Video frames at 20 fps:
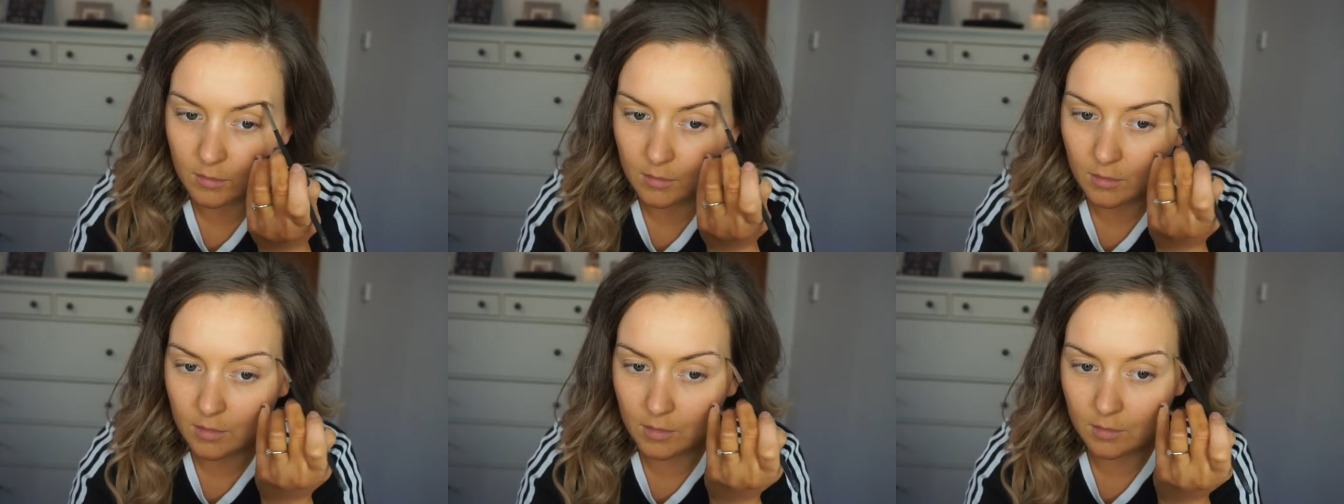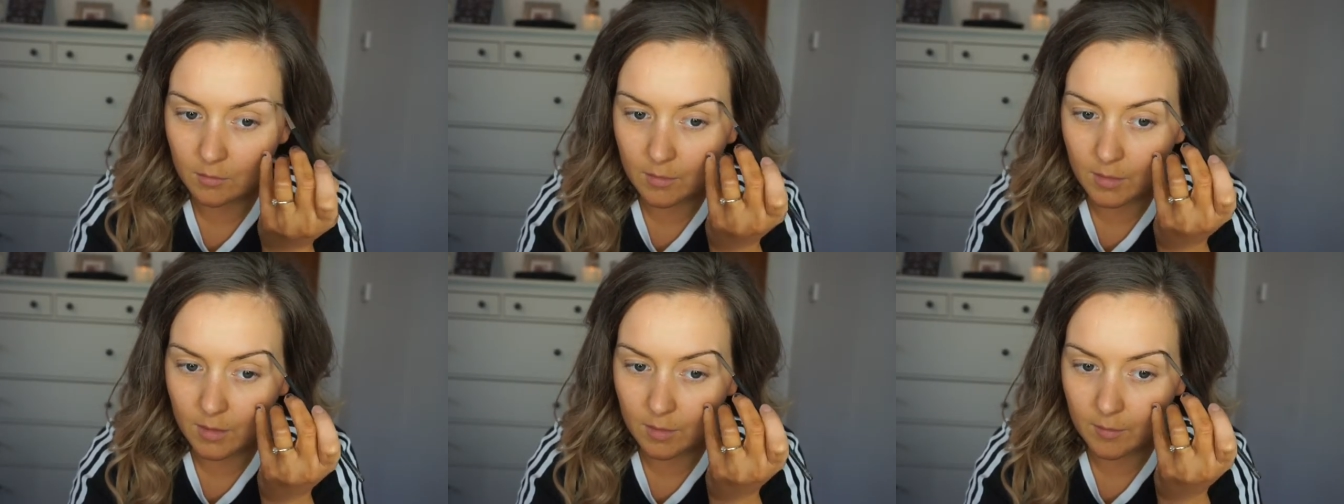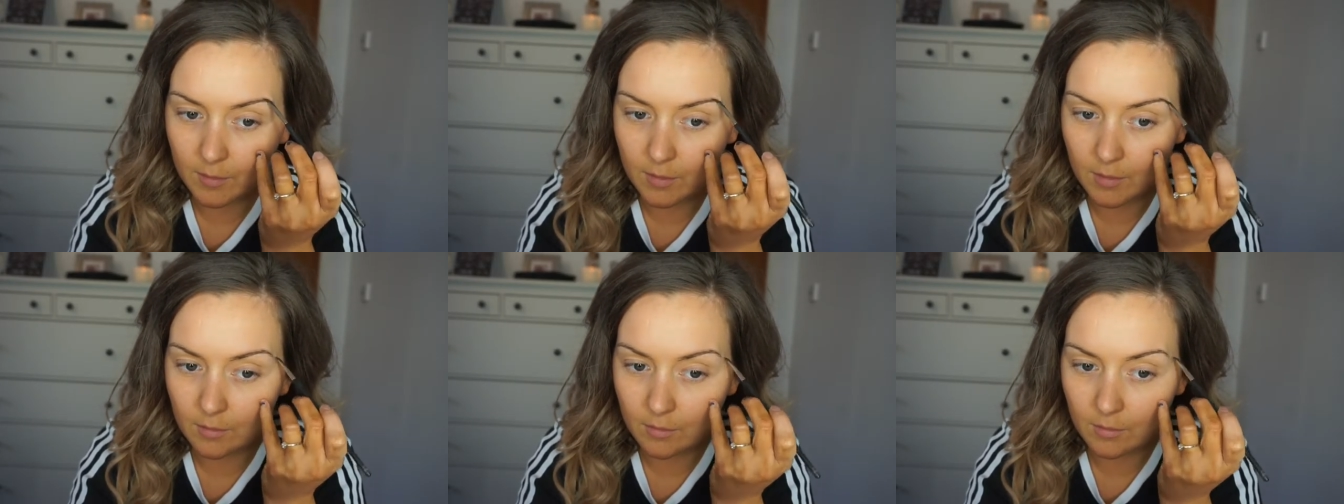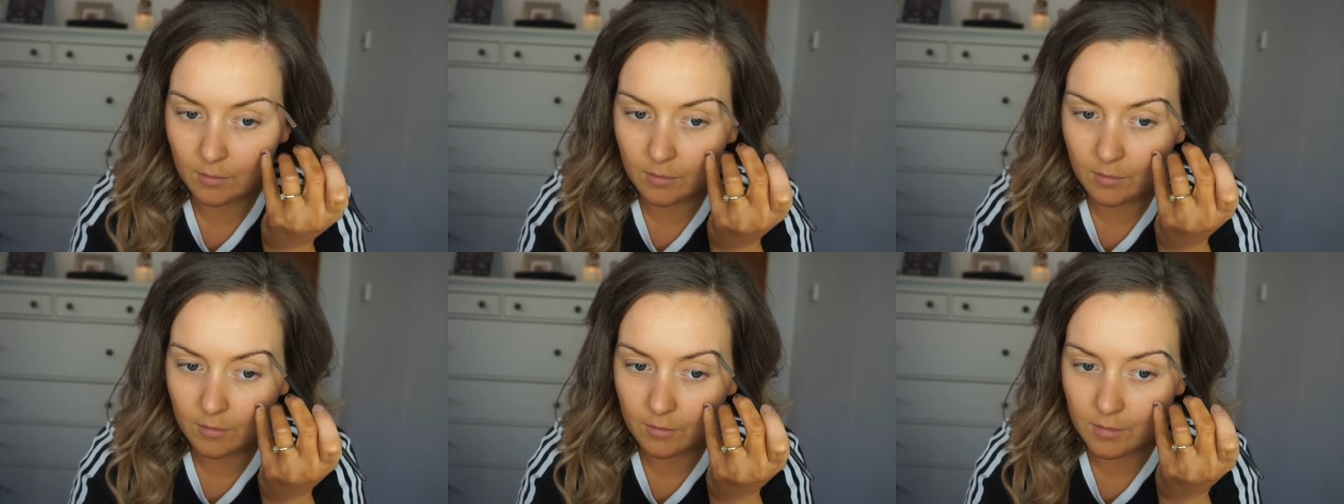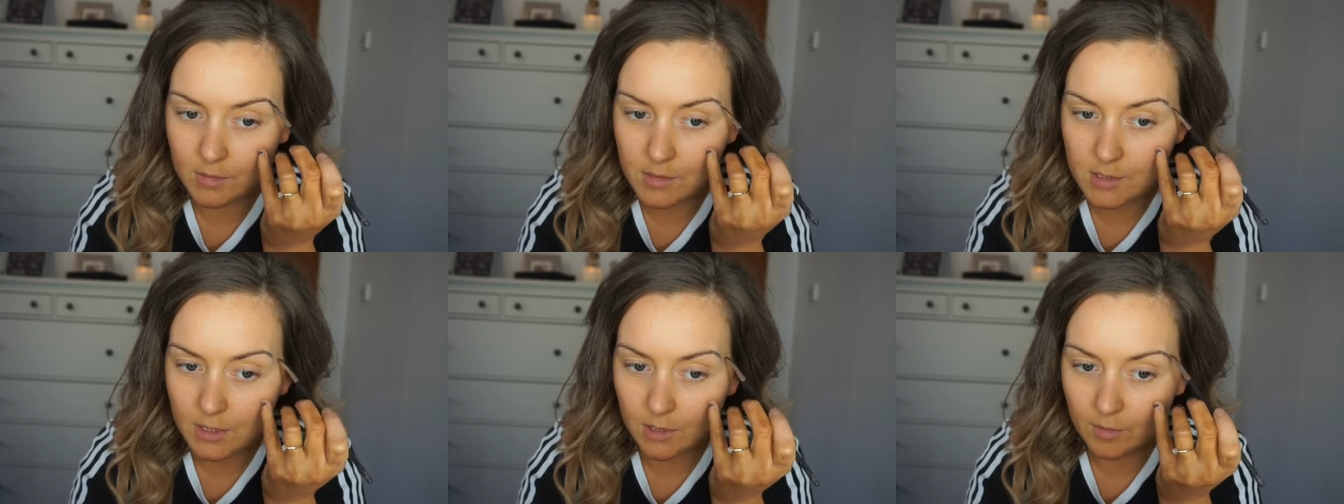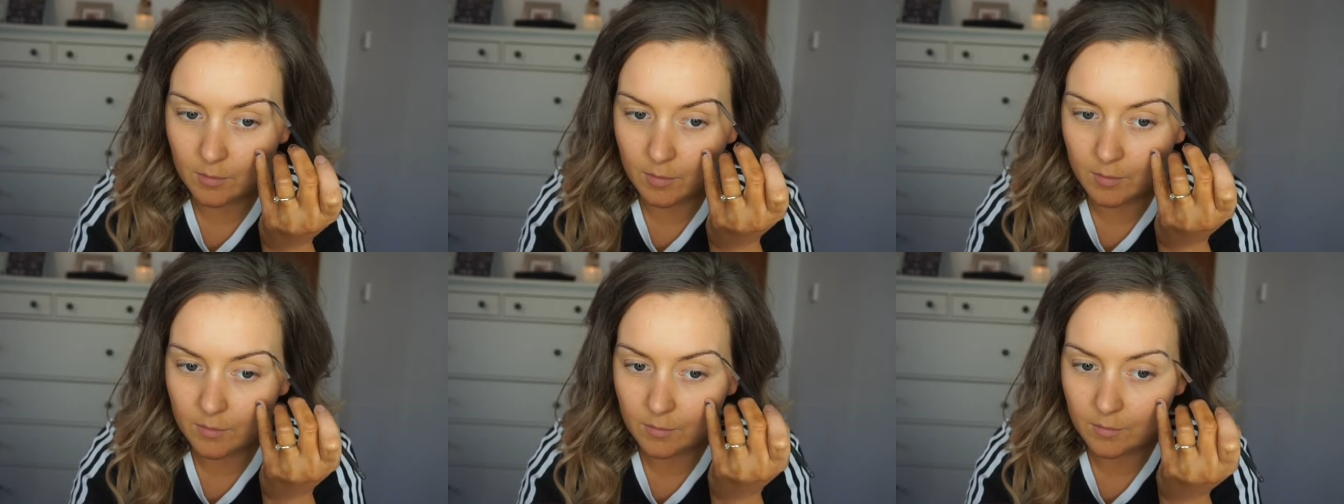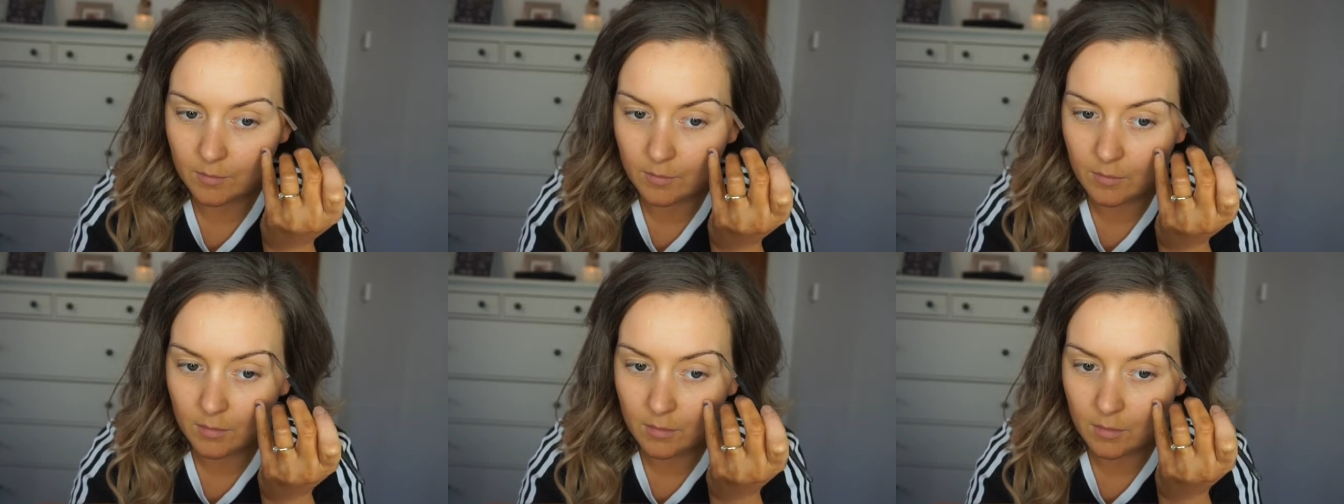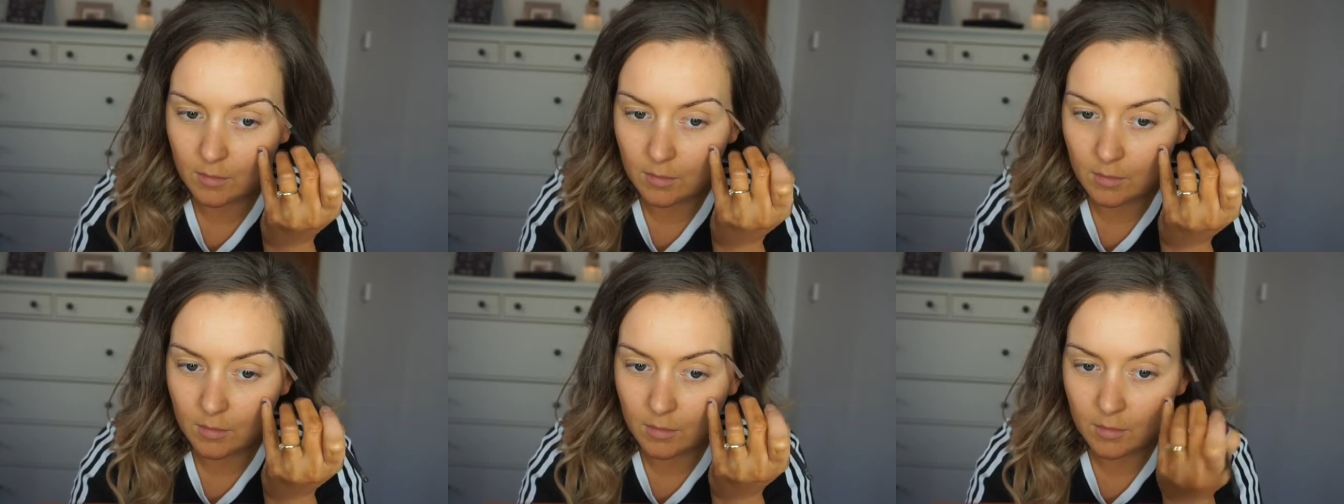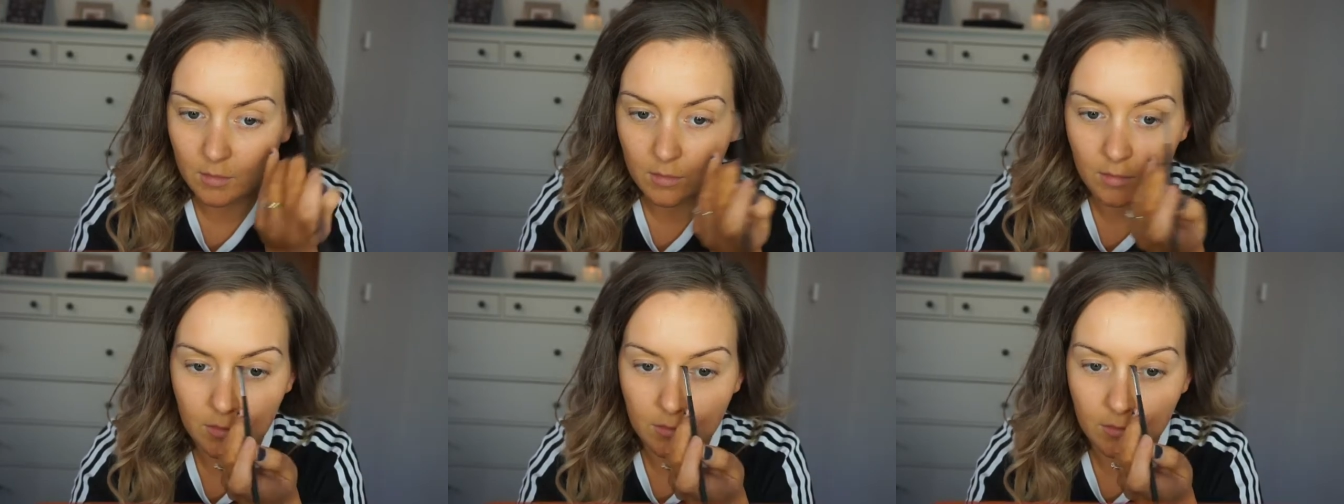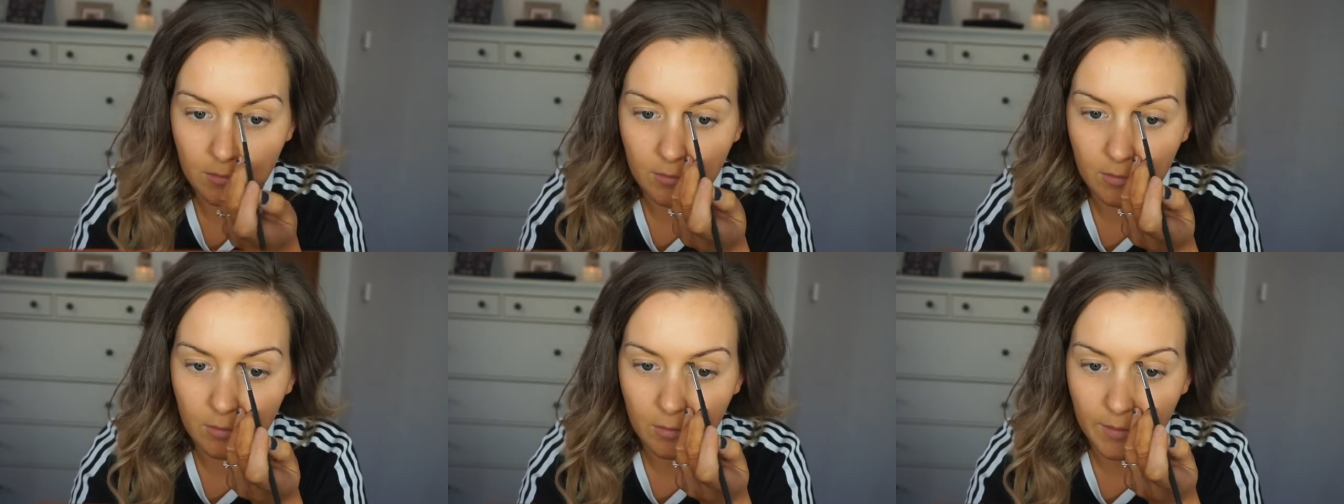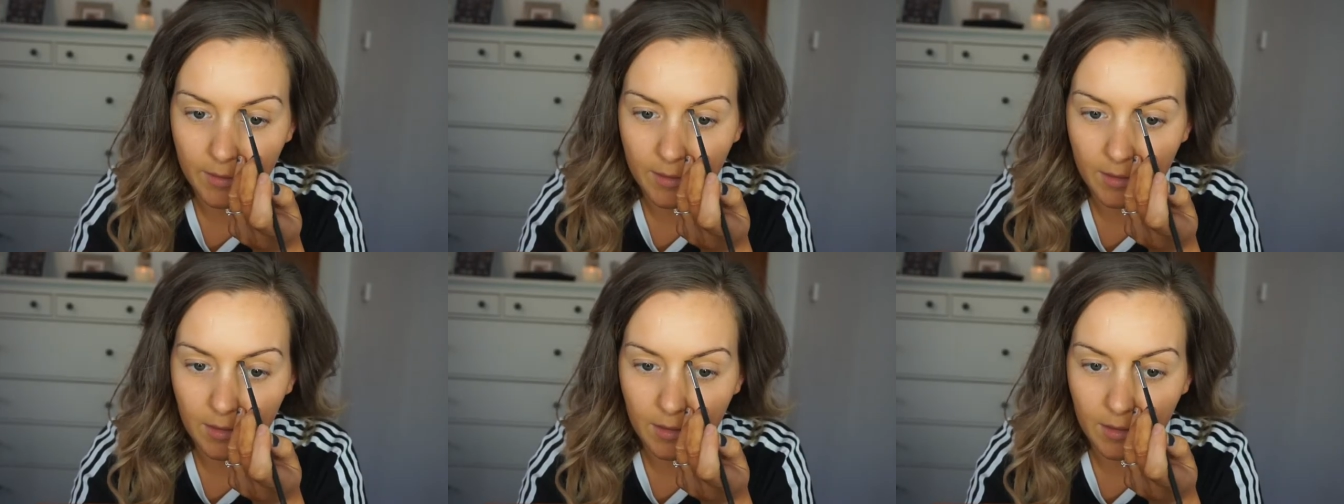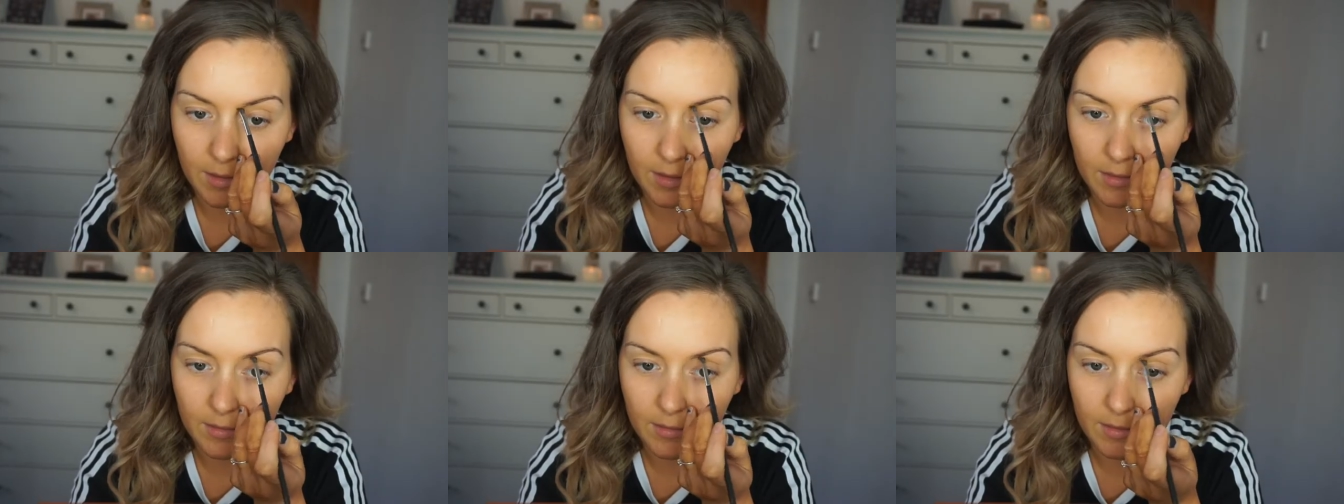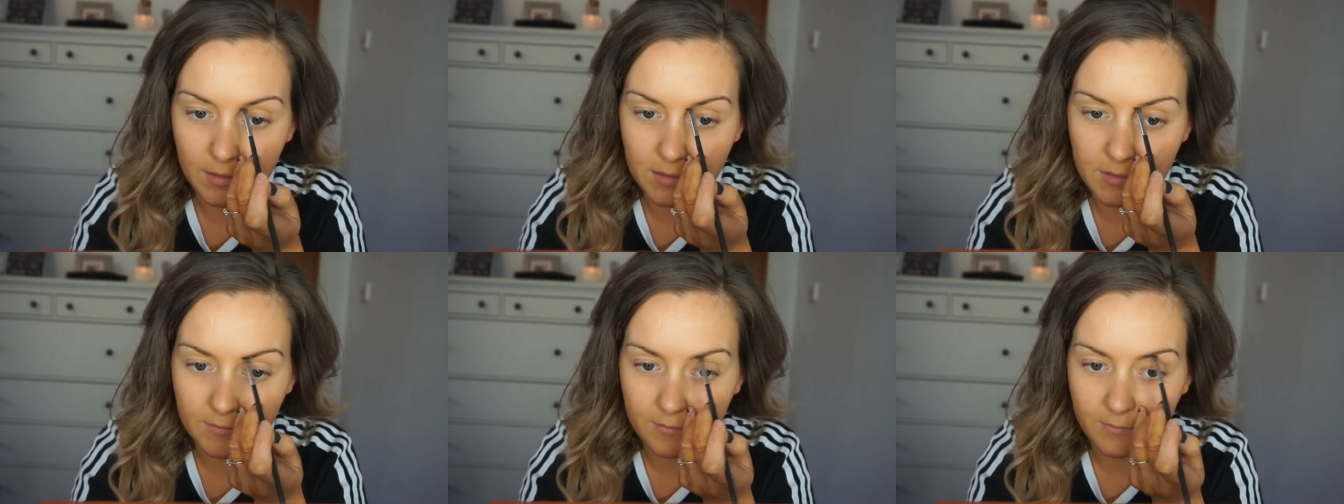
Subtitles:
And map out the shape. So when you add this